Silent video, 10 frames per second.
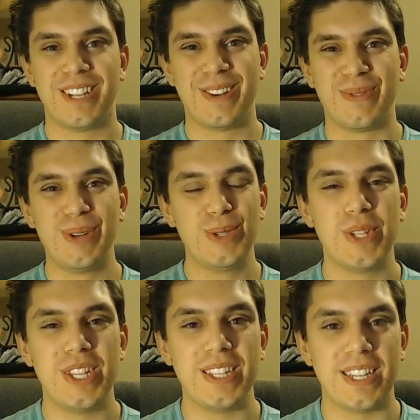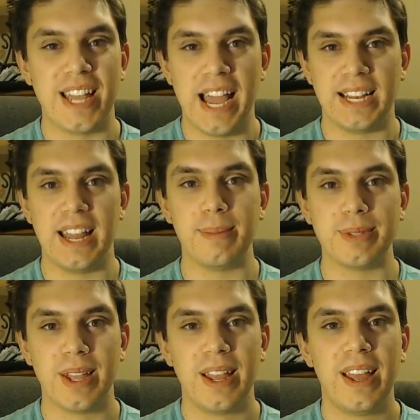What's with these attack names?
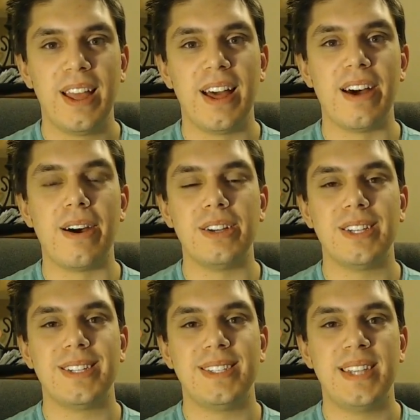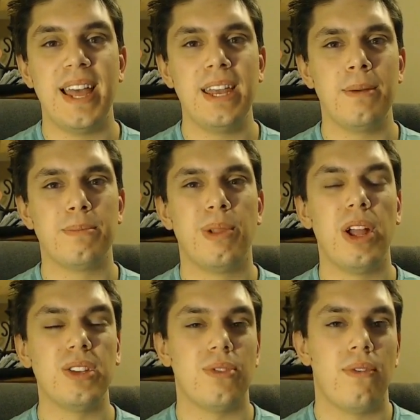It does 10
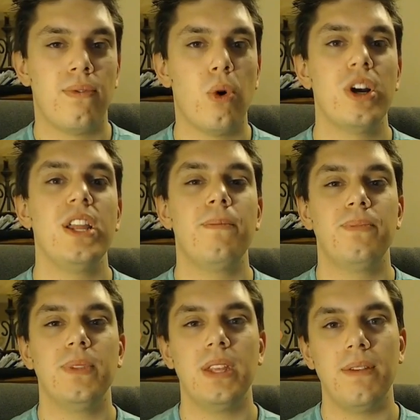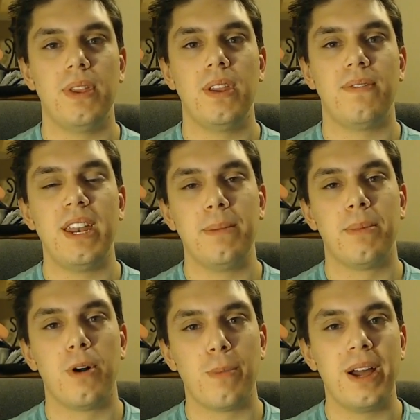plus 40 if the defending
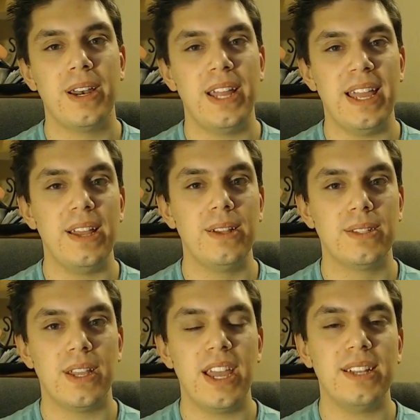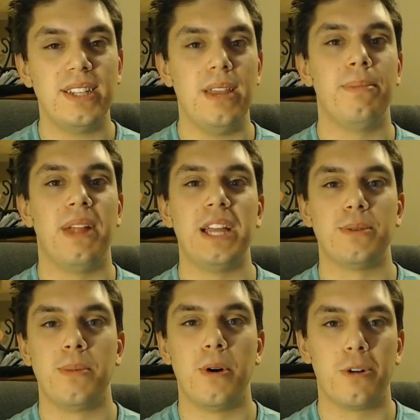Pokemon is a Team
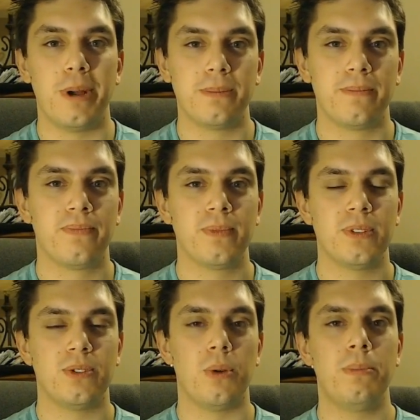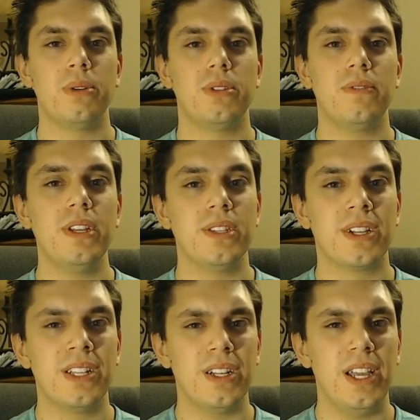Plasma Pokemon. So both of these
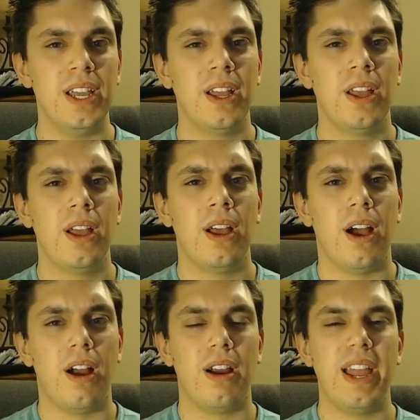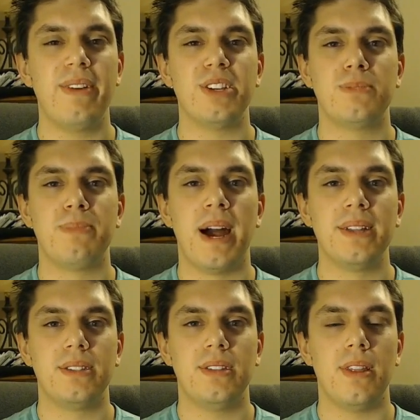clearly are a
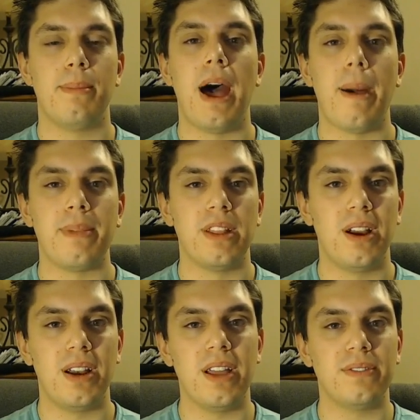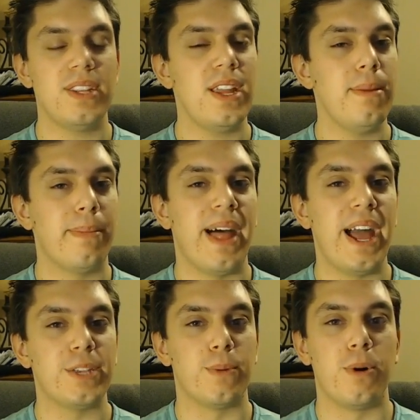response to the popularity of Team
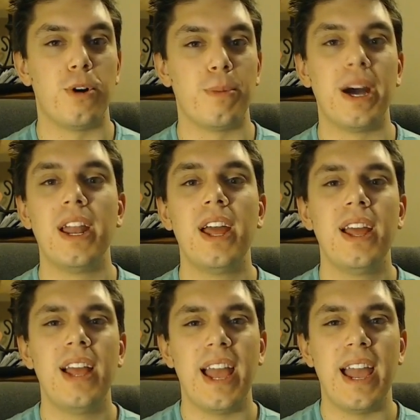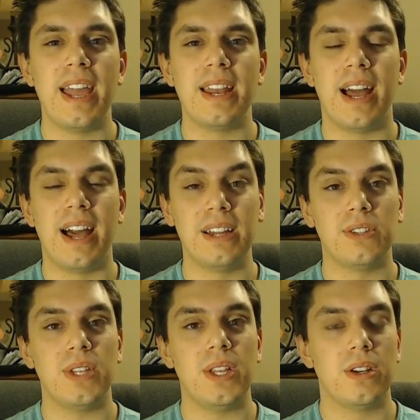Plasma Pokemon, and
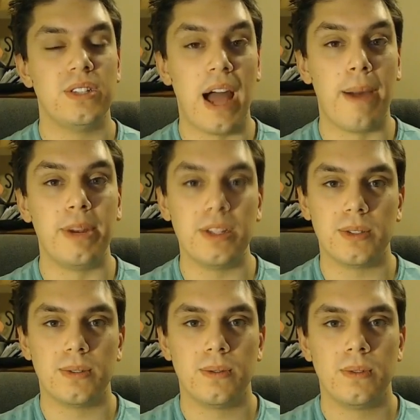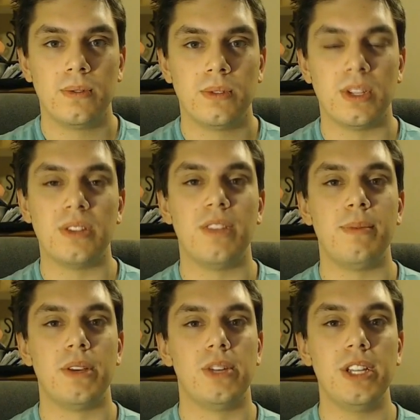honestly their dominance since they've
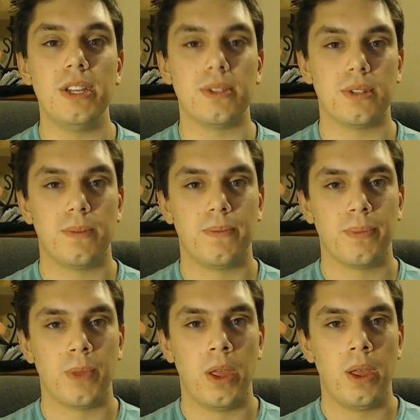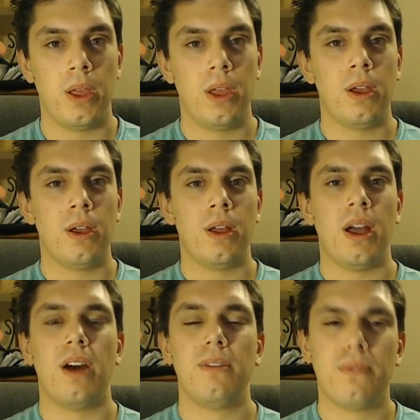been released.
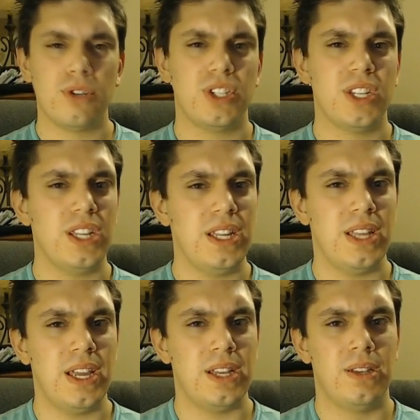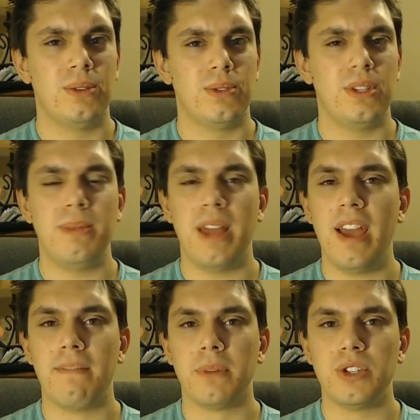Unfortunately, they don't seem to
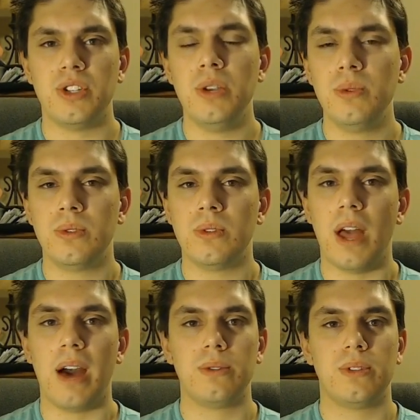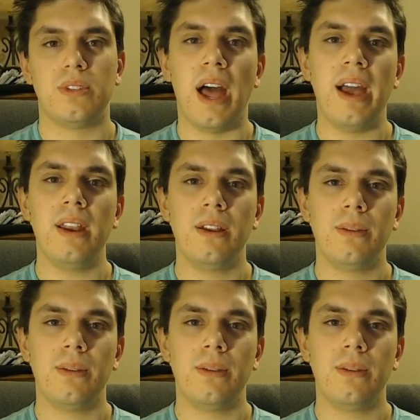have much use outside